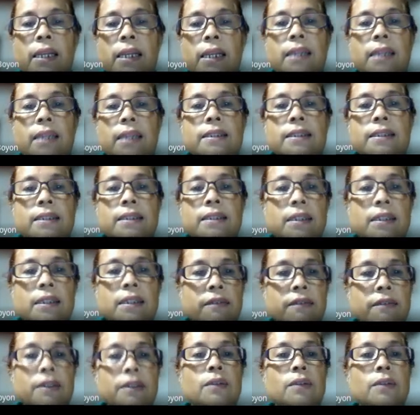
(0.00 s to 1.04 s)
let's see
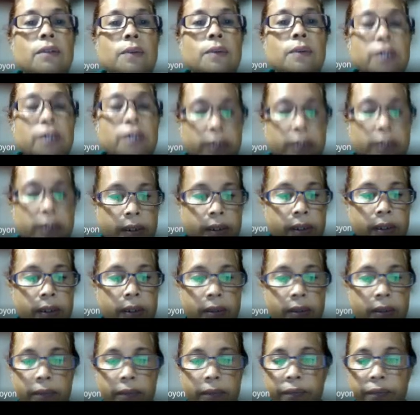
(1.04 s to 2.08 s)
if it works.